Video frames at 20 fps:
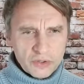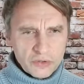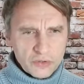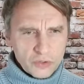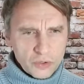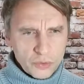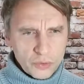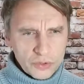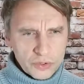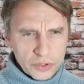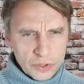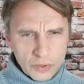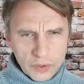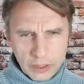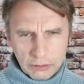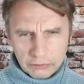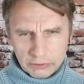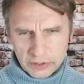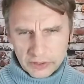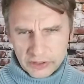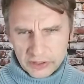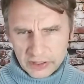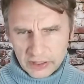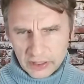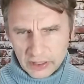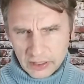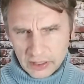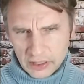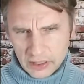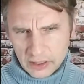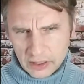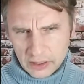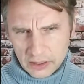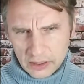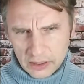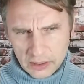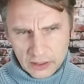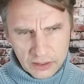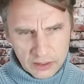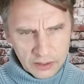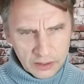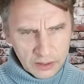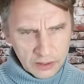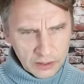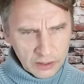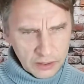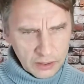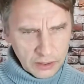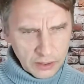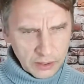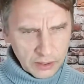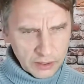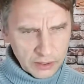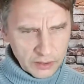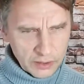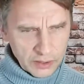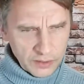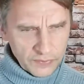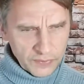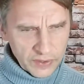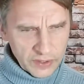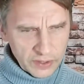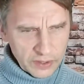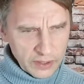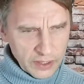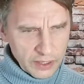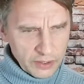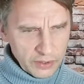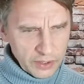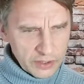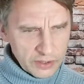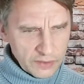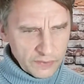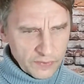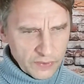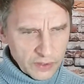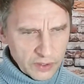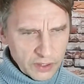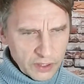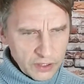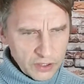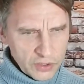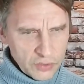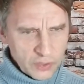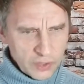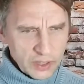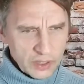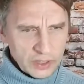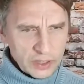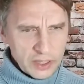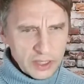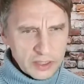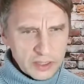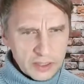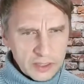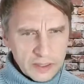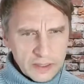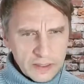cruising around the city, different areas of the country, I guess.